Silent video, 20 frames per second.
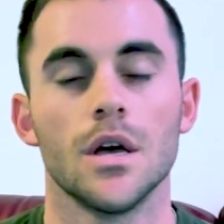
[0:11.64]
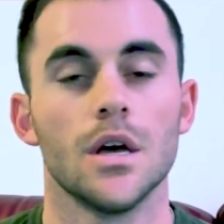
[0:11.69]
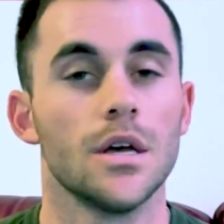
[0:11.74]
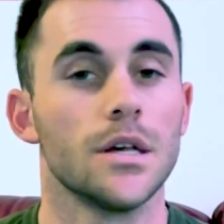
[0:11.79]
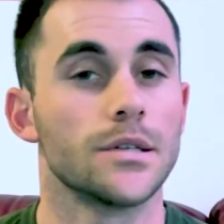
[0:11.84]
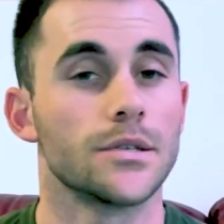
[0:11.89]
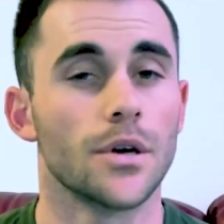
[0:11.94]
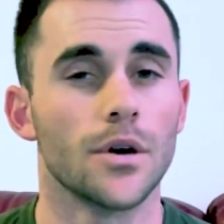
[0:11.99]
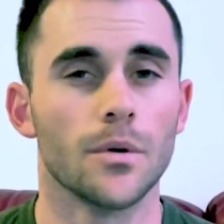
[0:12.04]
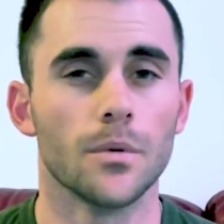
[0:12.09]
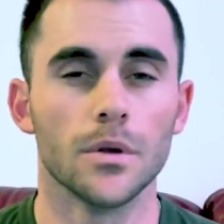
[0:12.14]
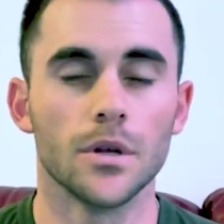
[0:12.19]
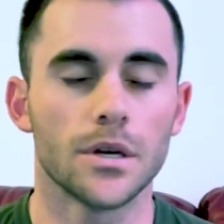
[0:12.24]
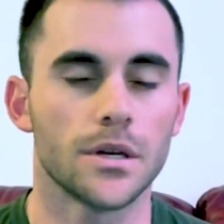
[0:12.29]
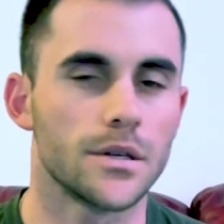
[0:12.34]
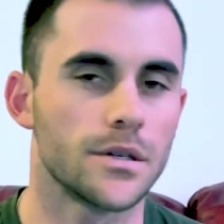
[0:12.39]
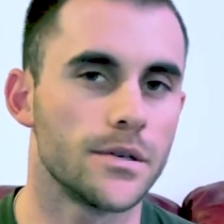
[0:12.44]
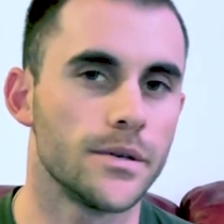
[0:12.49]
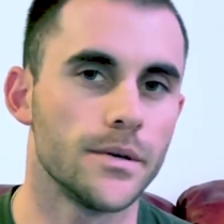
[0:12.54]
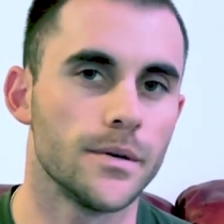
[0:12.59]
So we're
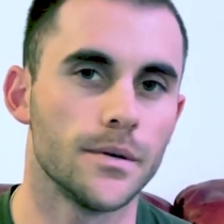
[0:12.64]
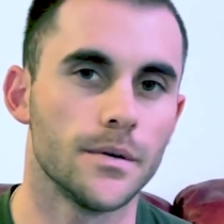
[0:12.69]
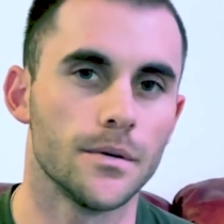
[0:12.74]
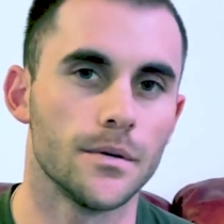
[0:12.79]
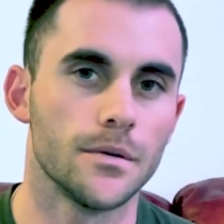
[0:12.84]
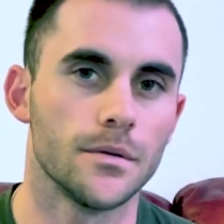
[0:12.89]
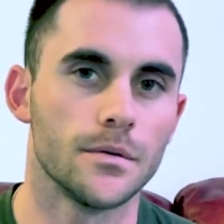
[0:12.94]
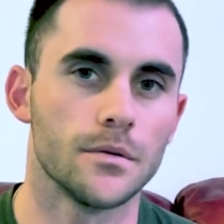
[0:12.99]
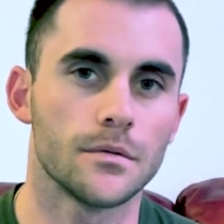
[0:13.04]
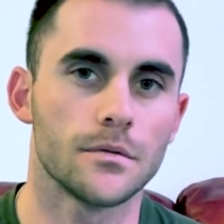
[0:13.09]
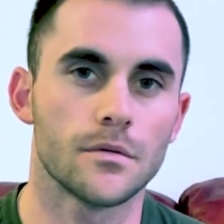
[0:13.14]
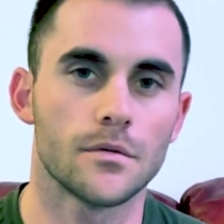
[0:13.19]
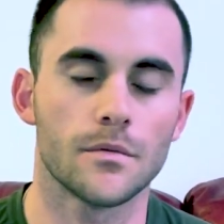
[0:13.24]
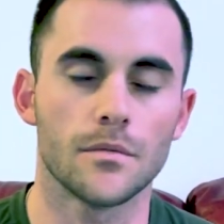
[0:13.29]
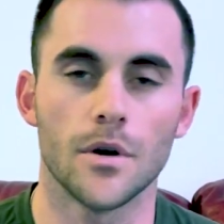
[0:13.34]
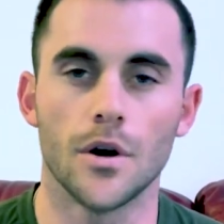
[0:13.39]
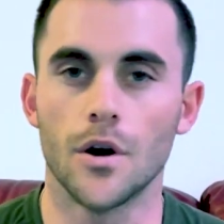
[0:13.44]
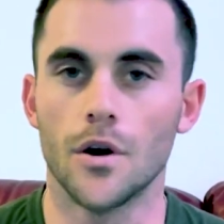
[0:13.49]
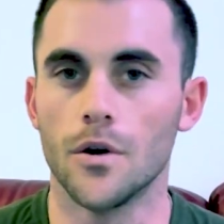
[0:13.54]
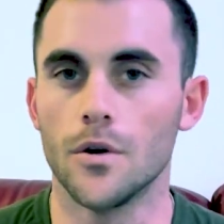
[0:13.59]
looking to
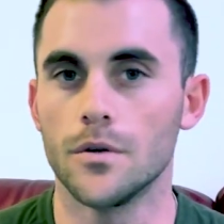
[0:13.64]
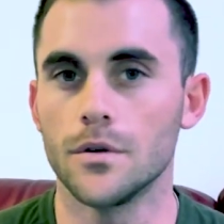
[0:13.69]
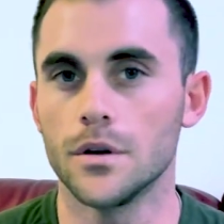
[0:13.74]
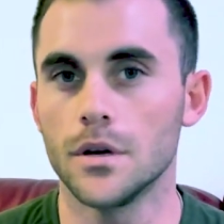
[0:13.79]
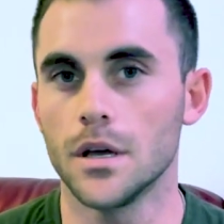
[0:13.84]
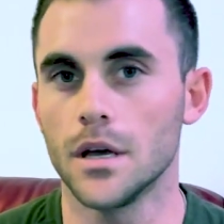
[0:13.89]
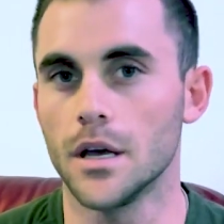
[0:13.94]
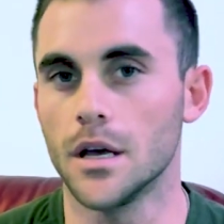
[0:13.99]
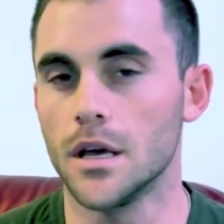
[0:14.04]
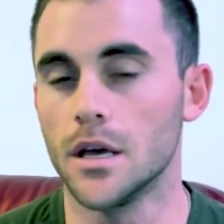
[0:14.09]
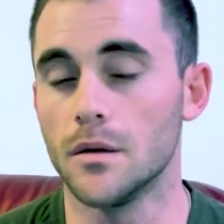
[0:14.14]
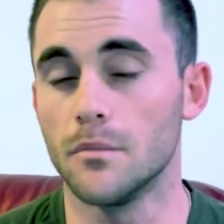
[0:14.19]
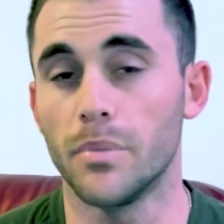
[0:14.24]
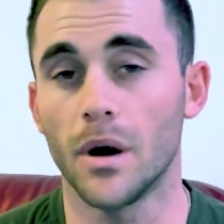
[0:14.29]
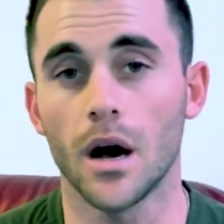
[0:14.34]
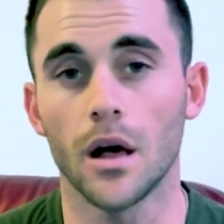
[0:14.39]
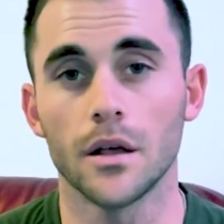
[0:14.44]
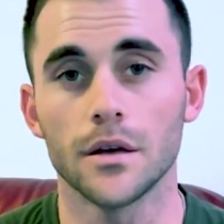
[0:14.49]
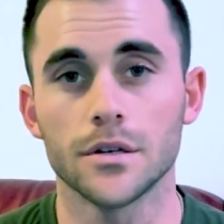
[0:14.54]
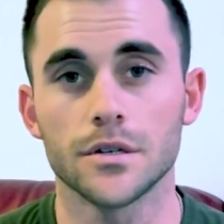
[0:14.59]
hone and
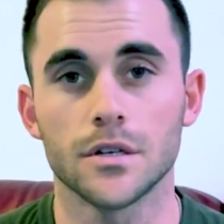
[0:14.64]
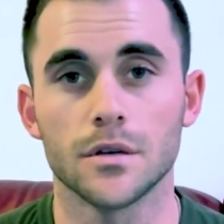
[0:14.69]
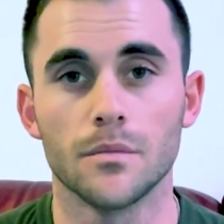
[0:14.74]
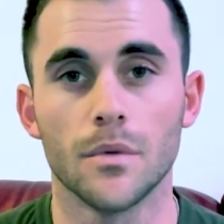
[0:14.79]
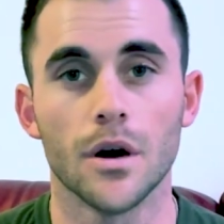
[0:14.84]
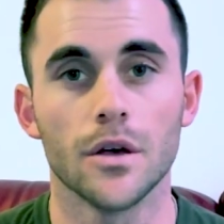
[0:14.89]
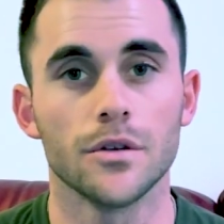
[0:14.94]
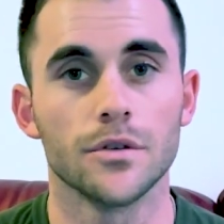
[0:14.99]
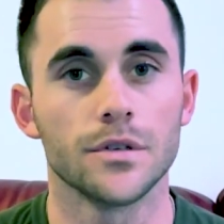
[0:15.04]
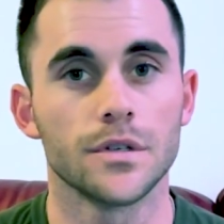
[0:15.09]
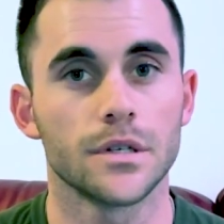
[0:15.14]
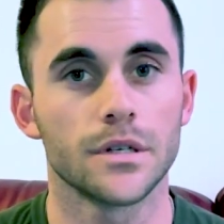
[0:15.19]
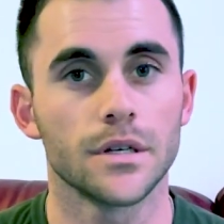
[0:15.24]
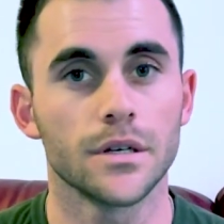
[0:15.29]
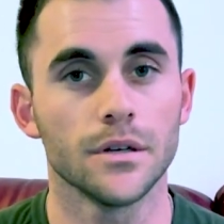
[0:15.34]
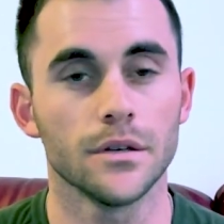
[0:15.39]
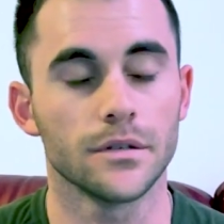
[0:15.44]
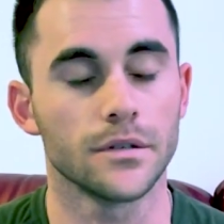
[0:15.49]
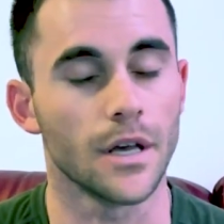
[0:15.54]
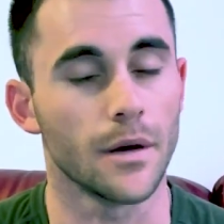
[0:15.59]
polish some other
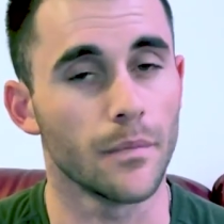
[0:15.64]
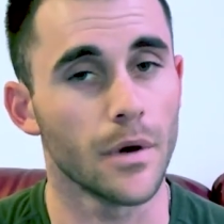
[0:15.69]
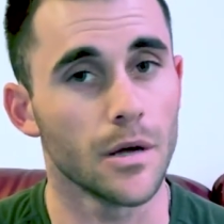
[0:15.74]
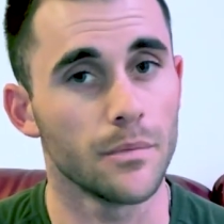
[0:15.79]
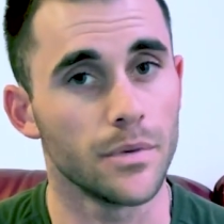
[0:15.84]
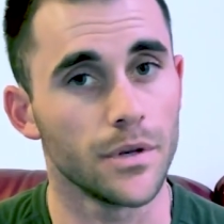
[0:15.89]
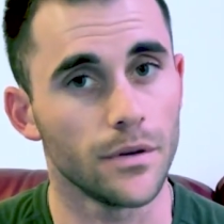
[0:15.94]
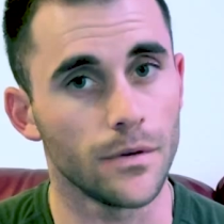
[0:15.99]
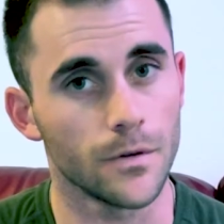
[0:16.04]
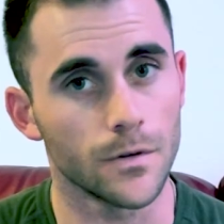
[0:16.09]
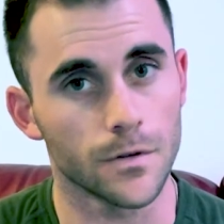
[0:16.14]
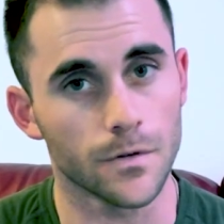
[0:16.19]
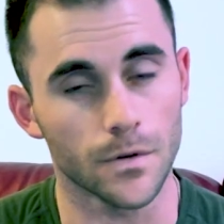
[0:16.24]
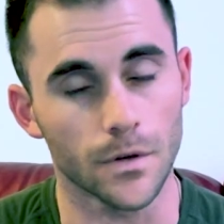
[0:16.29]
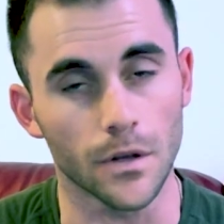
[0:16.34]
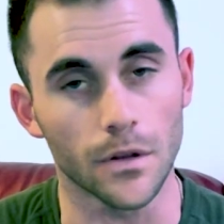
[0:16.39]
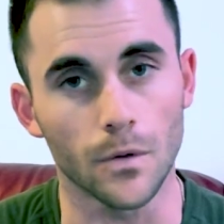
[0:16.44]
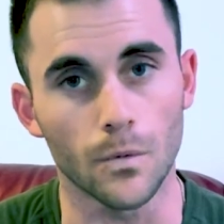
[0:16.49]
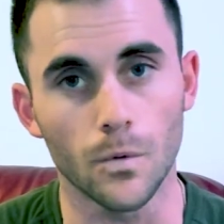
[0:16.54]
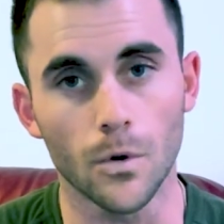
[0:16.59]
skills that might be useful
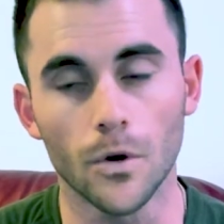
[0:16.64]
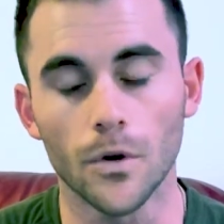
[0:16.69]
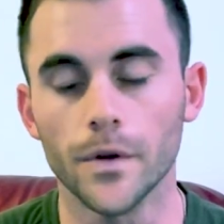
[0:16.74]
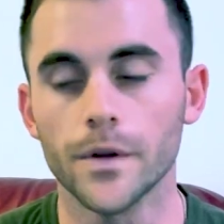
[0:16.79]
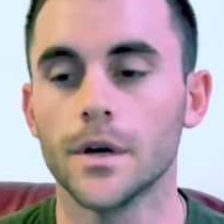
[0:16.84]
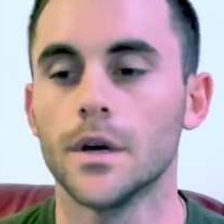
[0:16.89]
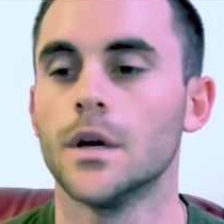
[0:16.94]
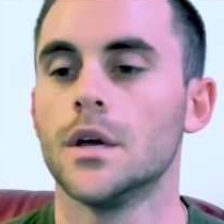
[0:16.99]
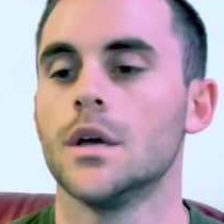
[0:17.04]
in the world.